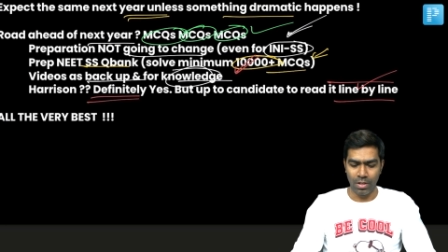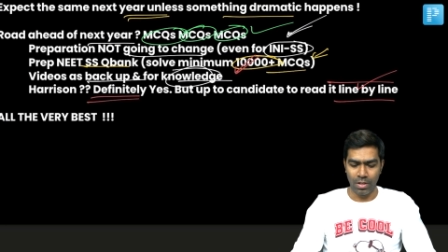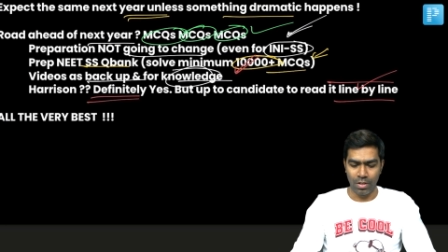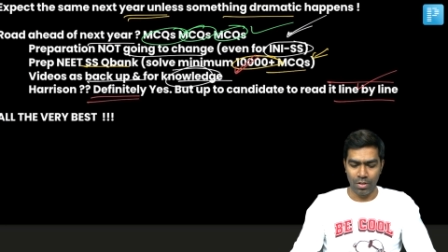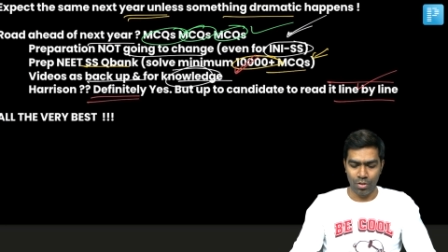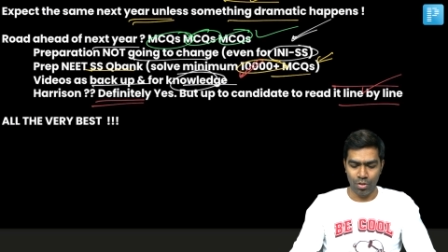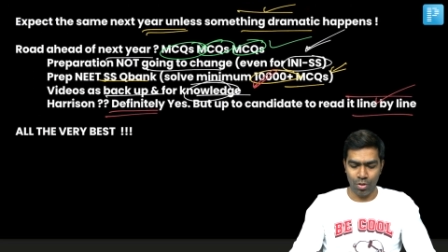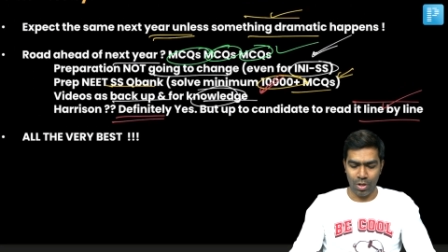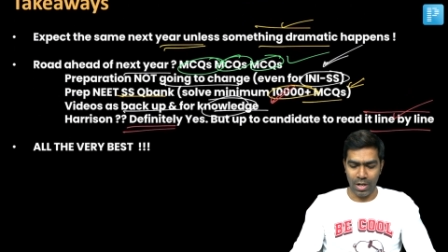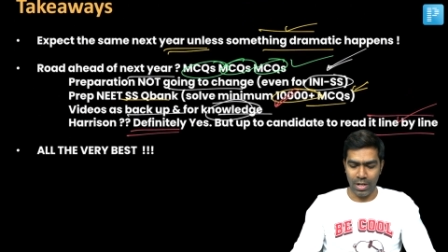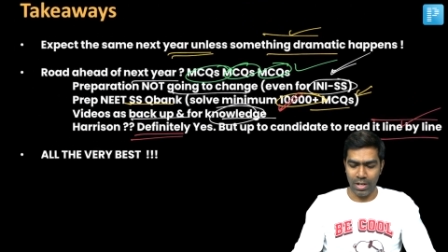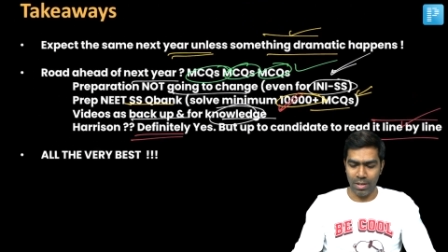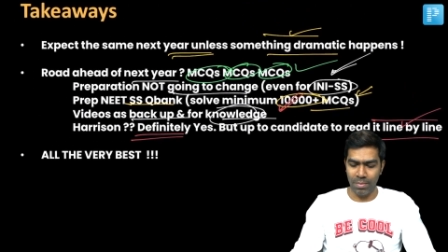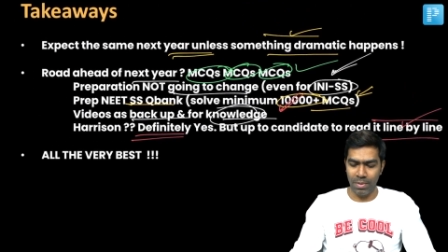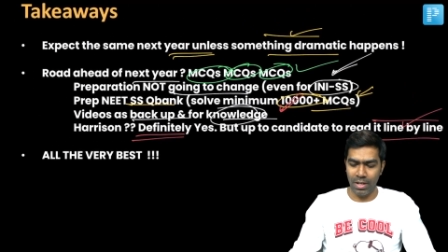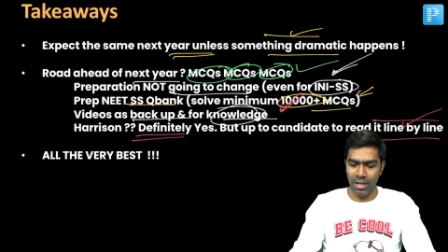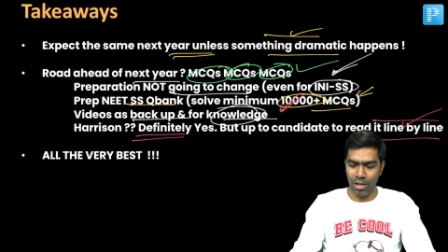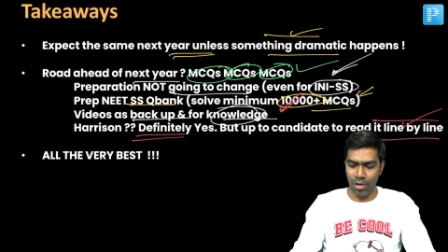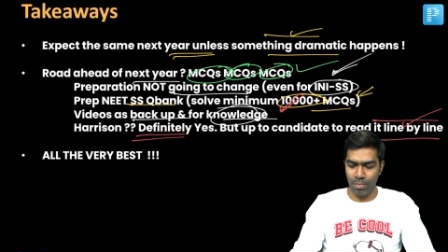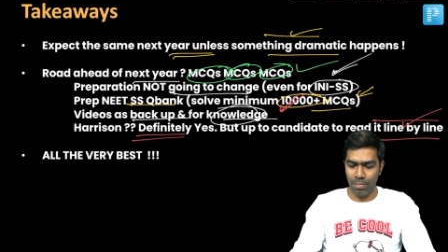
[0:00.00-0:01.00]
So
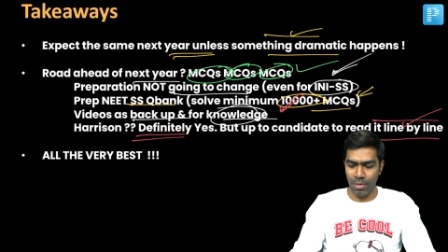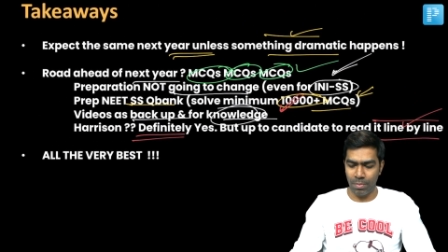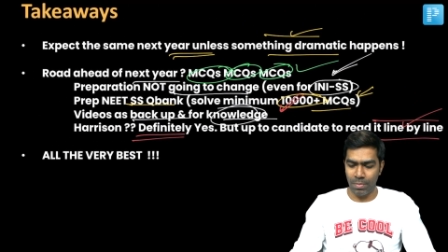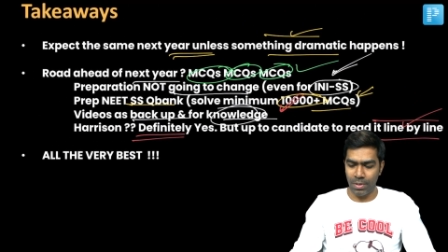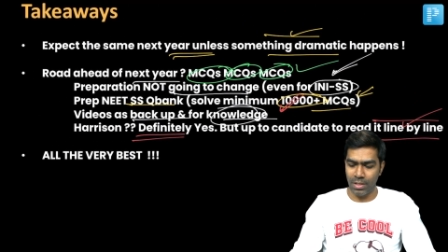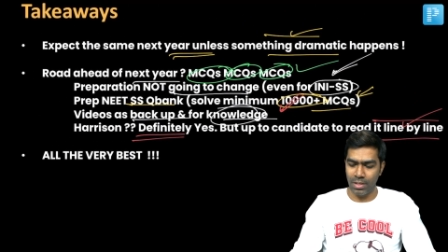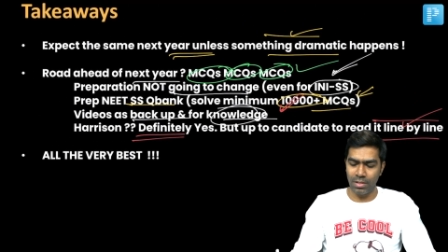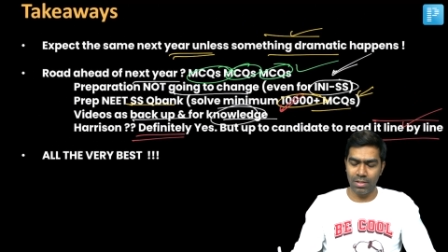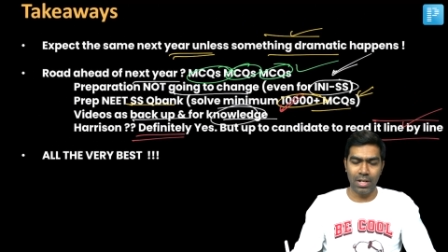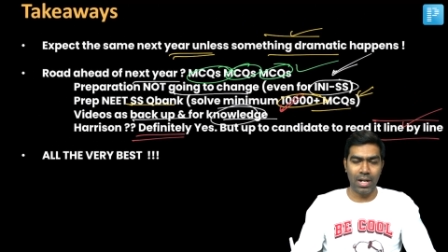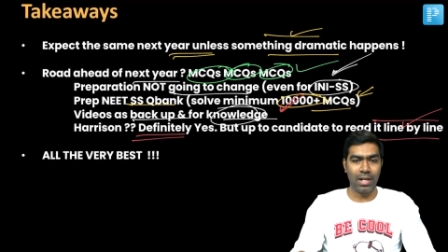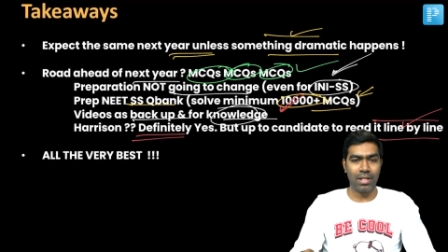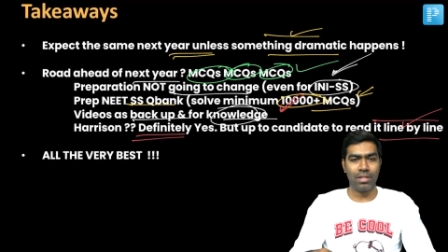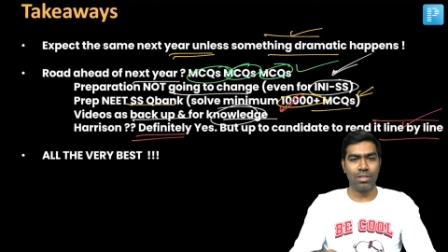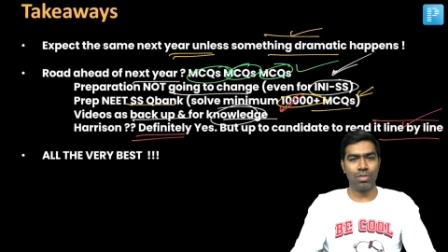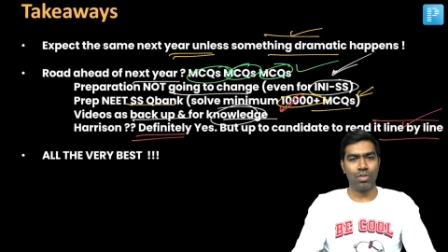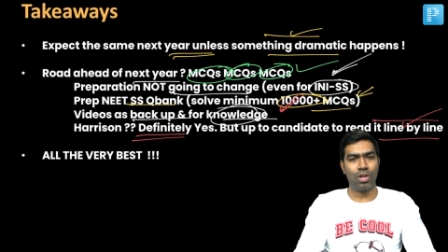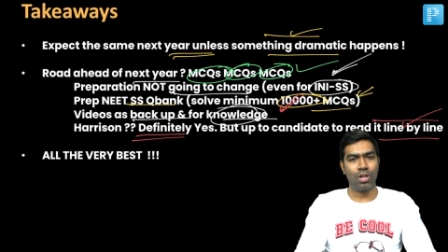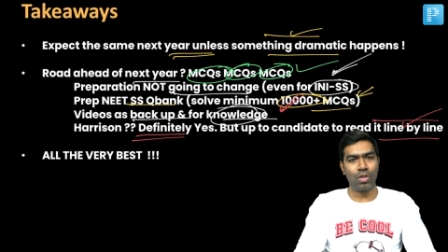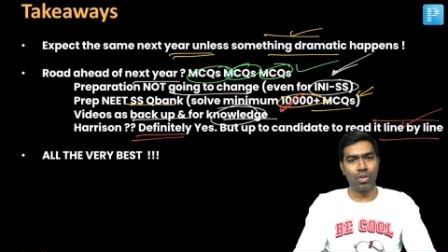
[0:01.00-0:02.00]
ultimately, your preparation strategy is
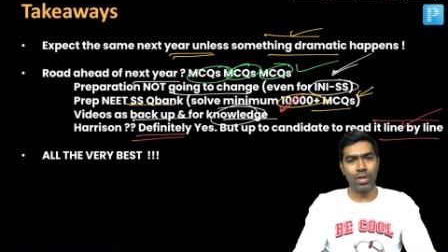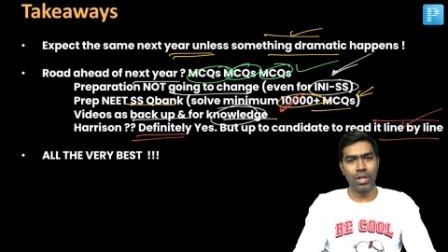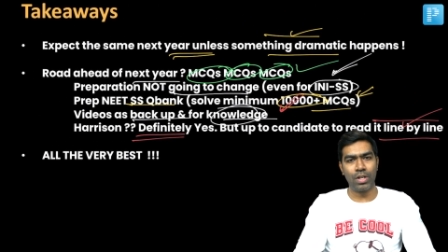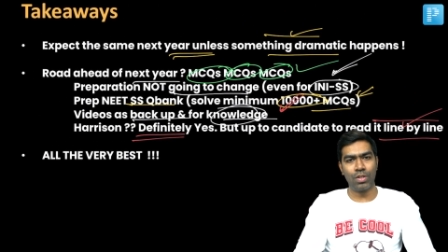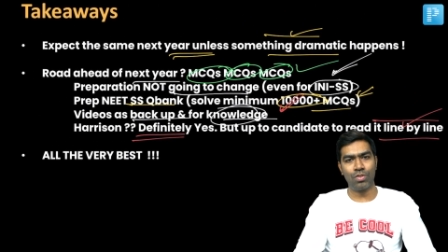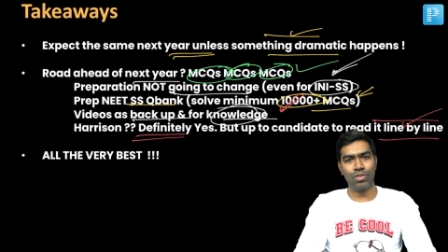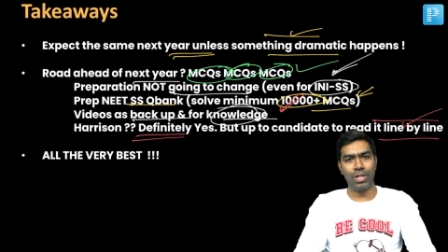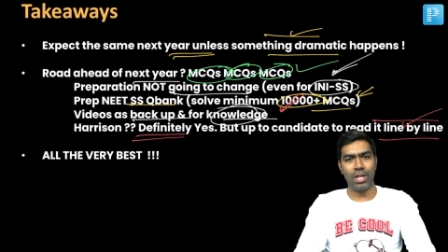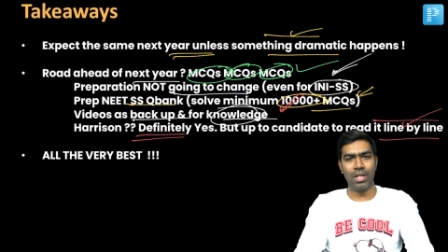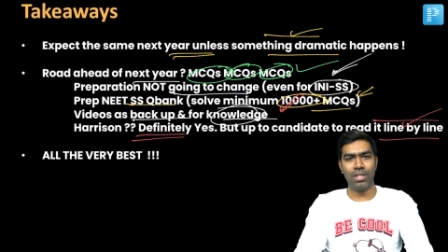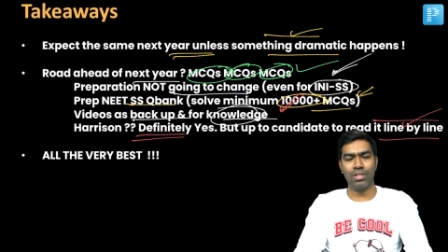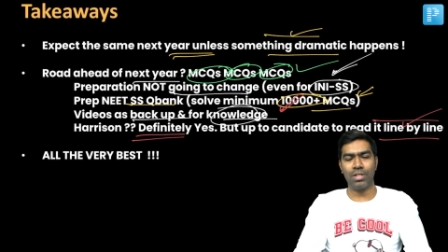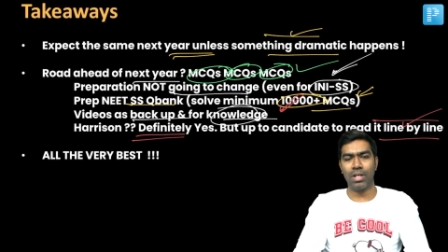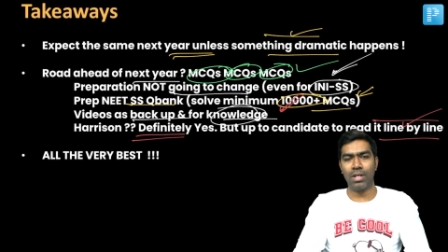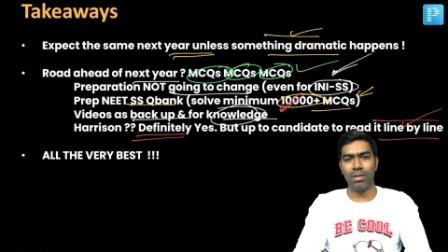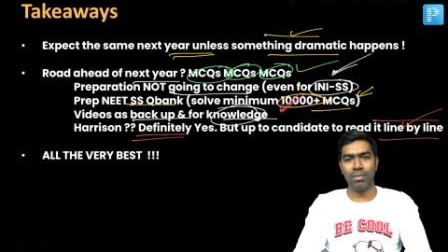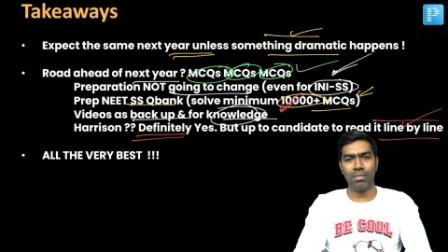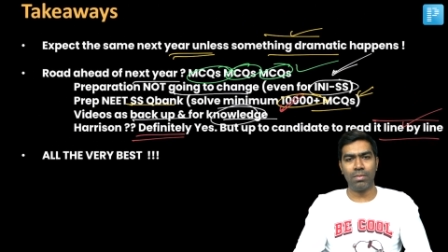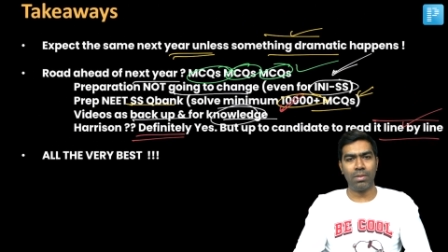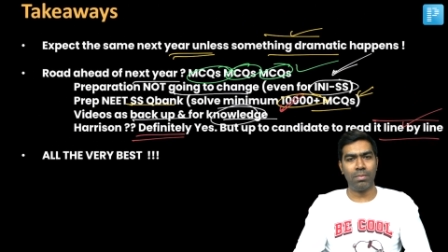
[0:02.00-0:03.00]
not going to change,
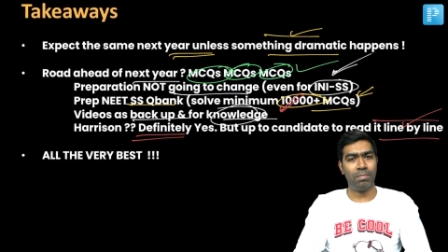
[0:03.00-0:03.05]
and